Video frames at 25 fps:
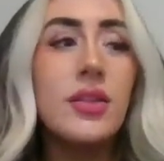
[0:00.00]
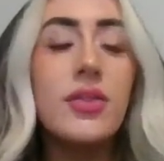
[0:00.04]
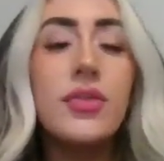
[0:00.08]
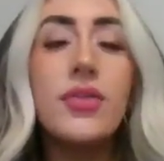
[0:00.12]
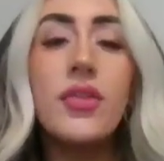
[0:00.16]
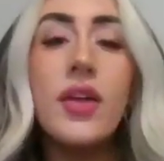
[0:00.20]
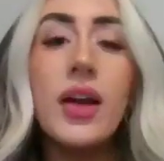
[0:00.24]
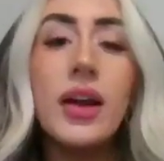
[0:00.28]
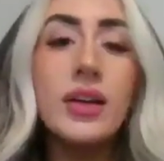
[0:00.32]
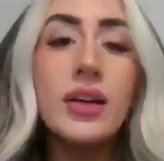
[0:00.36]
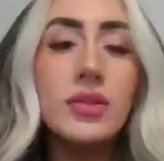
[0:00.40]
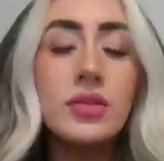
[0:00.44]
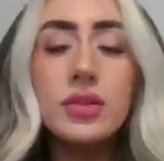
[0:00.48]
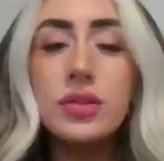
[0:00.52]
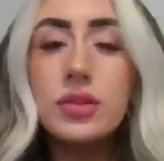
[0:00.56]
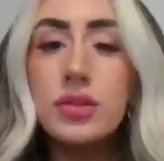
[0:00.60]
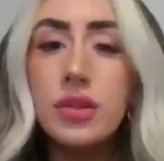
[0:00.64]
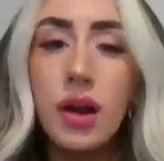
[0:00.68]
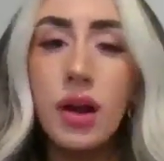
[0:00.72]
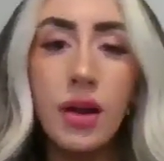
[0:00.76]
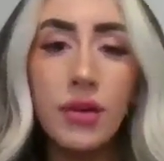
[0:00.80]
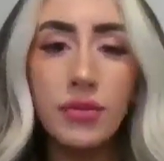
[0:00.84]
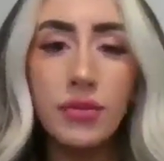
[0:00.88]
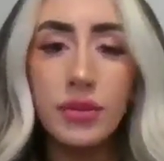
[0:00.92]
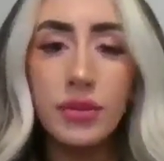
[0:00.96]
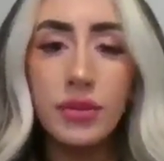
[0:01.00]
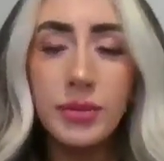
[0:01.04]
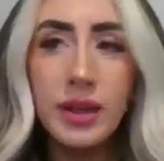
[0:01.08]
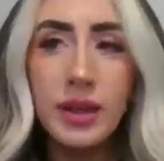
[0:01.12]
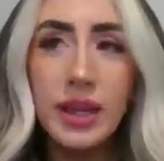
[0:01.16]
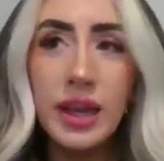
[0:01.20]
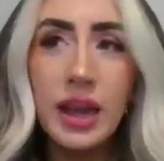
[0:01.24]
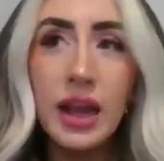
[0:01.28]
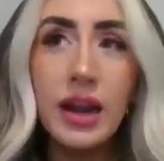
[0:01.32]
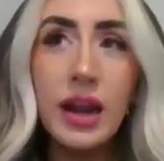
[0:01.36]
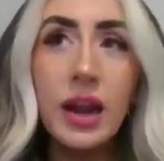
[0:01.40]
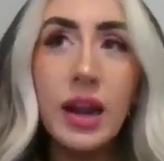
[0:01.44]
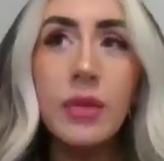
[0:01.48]
final straw for
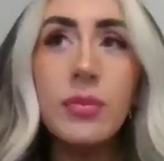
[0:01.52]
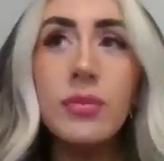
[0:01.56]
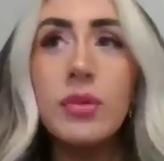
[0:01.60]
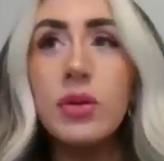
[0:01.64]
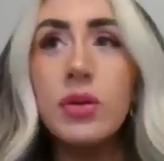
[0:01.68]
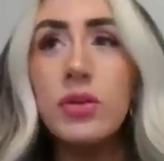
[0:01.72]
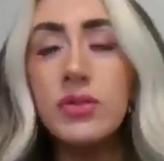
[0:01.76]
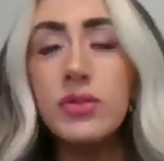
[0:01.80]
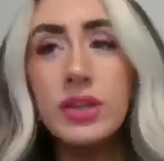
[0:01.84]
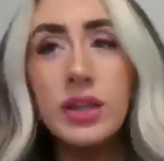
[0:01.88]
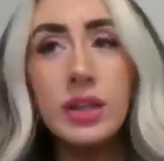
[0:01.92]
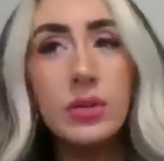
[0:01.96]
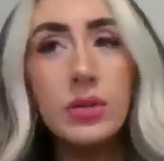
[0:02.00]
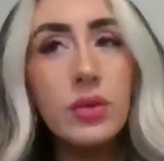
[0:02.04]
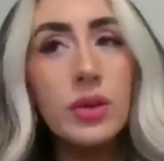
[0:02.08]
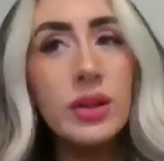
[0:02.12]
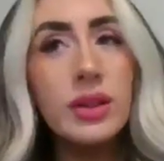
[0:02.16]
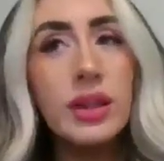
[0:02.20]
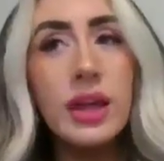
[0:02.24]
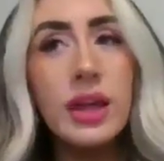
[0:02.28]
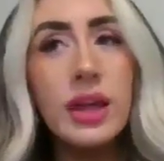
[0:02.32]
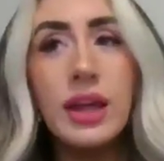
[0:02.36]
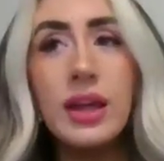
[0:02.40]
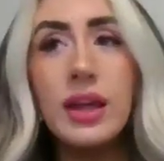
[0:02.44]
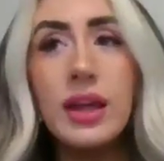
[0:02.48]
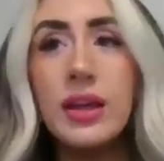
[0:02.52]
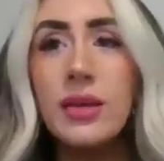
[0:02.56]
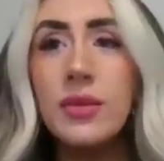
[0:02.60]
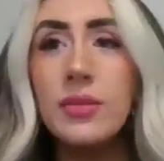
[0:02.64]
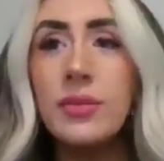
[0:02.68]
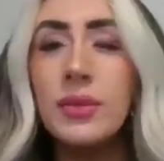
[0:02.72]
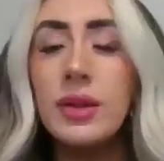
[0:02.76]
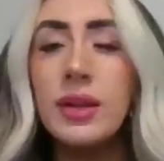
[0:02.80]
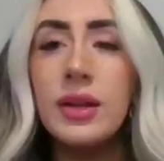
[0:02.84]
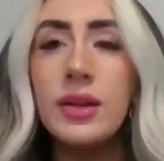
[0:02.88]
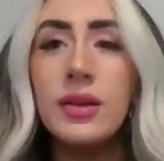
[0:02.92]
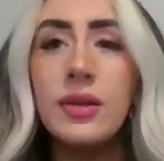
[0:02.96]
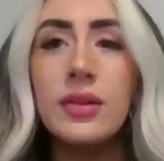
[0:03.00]
me. And I moved in with
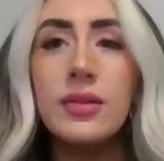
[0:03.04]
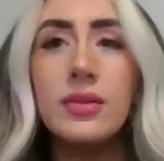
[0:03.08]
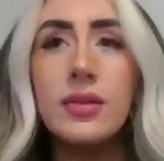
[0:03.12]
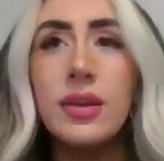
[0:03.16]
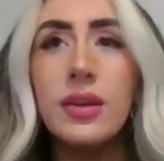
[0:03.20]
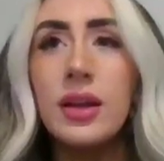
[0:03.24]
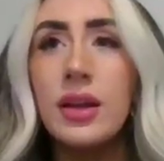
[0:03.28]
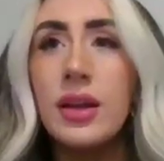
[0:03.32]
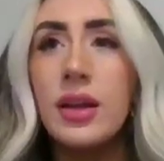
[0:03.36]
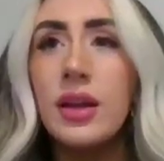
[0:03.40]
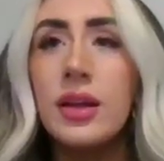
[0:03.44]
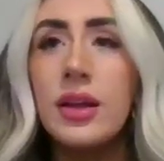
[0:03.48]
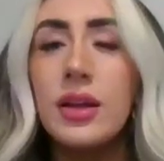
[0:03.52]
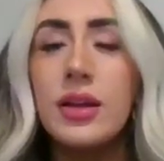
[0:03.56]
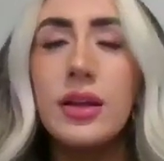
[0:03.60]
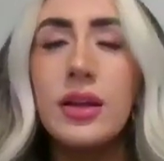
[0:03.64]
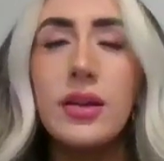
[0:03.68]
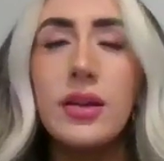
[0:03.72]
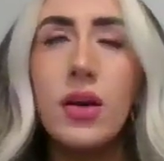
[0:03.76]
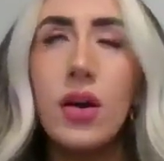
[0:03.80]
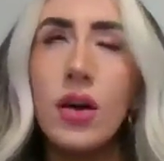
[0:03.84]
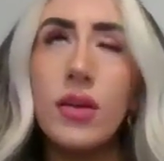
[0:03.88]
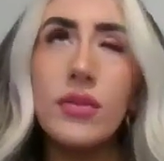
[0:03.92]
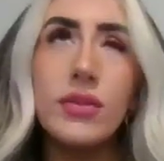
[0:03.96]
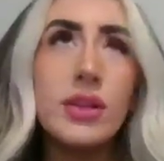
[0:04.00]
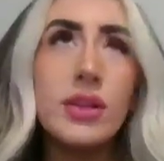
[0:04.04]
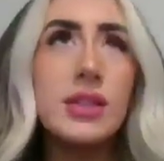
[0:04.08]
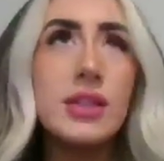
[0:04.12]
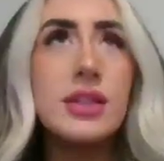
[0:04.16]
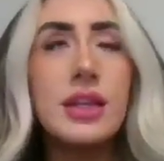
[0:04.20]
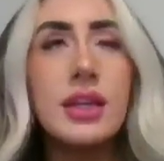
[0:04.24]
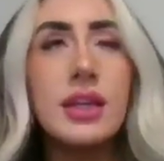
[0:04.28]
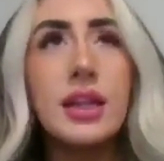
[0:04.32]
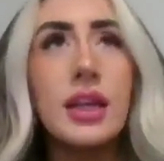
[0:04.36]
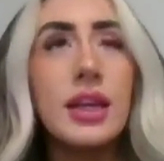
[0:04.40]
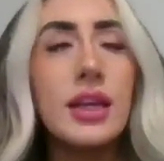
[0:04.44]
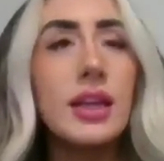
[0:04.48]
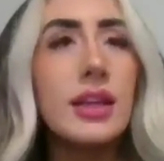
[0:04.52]
him and
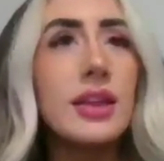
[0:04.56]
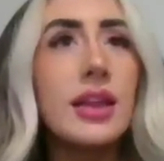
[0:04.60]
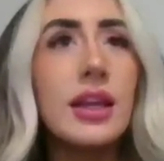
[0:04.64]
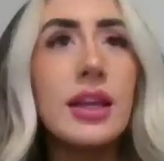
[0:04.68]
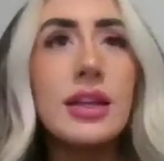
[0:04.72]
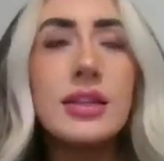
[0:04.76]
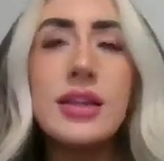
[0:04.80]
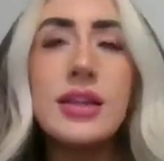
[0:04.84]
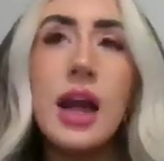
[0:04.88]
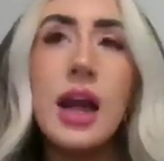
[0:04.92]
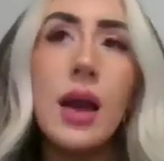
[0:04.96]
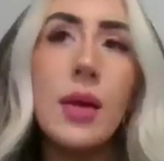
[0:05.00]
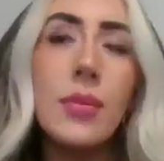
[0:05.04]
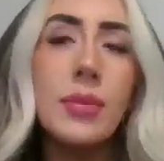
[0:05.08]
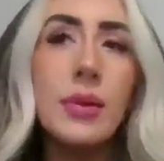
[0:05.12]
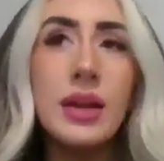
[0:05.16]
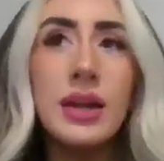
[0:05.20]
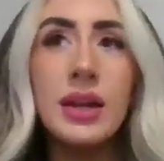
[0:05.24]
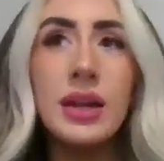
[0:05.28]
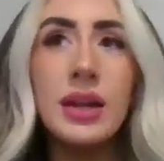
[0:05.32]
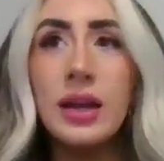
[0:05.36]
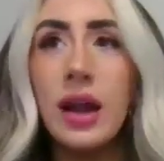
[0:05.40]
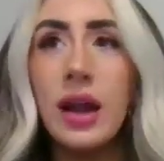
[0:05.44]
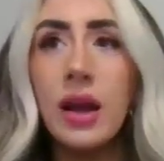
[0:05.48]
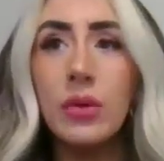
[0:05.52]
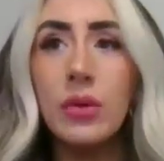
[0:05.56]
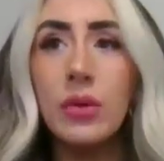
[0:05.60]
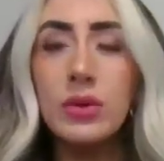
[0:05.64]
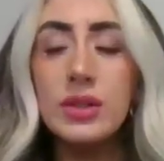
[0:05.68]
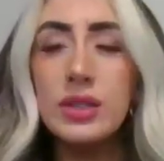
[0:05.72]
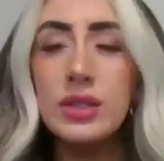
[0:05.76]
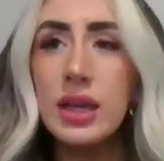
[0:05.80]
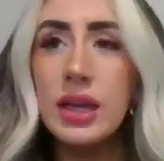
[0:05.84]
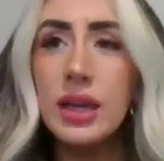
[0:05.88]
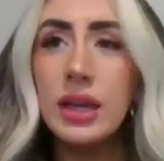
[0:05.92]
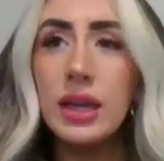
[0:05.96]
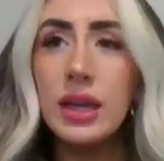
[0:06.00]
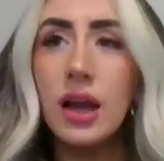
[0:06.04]
obviously like things happened and I
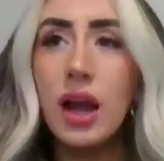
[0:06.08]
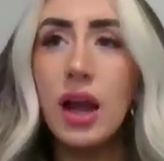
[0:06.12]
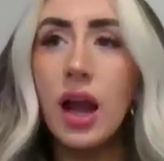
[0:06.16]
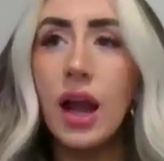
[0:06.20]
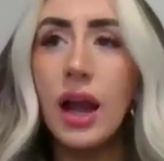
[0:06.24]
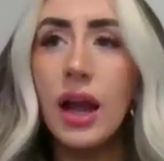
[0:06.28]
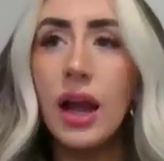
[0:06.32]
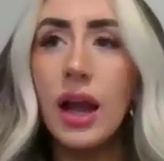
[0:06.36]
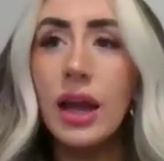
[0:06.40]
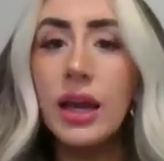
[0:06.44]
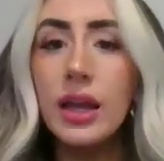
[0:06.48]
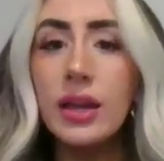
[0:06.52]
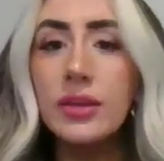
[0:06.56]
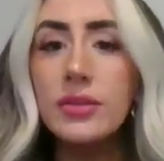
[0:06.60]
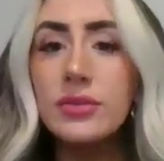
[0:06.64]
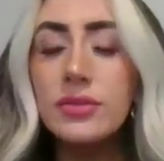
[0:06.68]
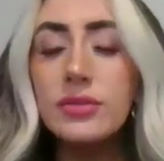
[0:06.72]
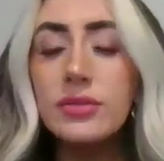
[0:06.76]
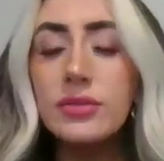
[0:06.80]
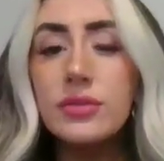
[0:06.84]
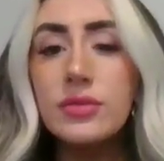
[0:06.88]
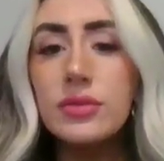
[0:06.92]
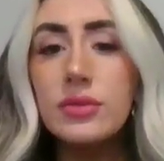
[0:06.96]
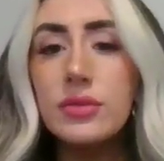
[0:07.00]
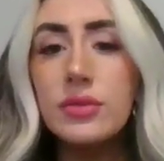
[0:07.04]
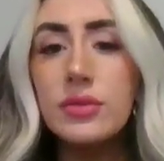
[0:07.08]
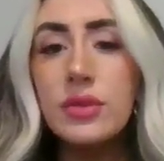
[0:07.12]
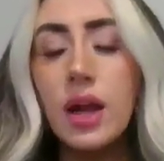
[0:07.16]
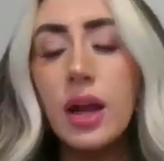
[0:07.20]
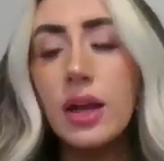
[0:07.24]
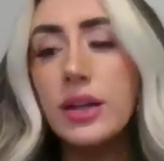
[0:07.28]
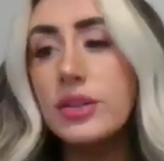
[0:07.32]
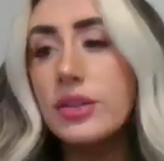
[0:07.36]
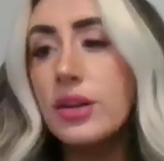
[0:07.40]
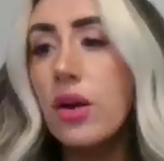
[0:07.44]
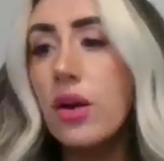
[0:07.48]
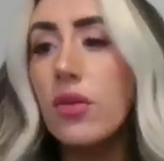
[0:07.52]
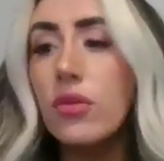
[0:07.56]
was like I
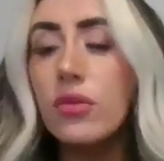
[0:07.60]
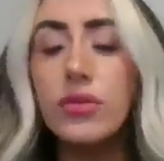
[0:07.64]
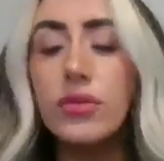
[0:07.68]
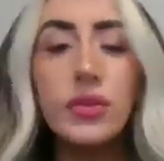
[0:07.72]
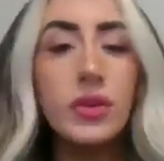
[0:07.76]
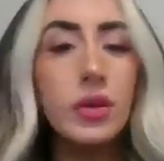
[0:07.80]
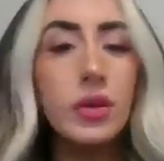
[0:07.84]
don't